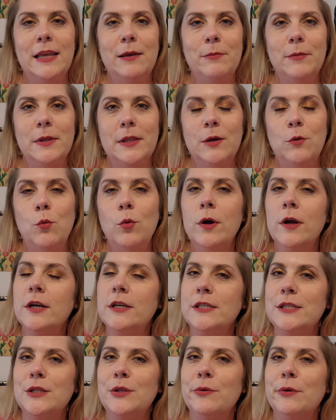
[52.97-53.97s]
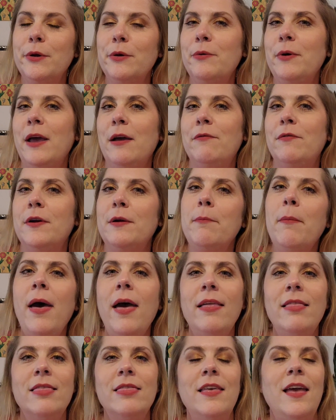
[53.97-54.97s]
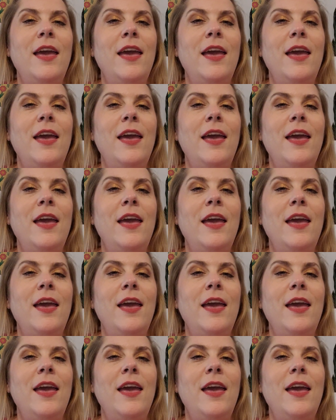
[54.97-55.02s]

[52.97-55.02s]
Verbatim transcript: Emily works through every month,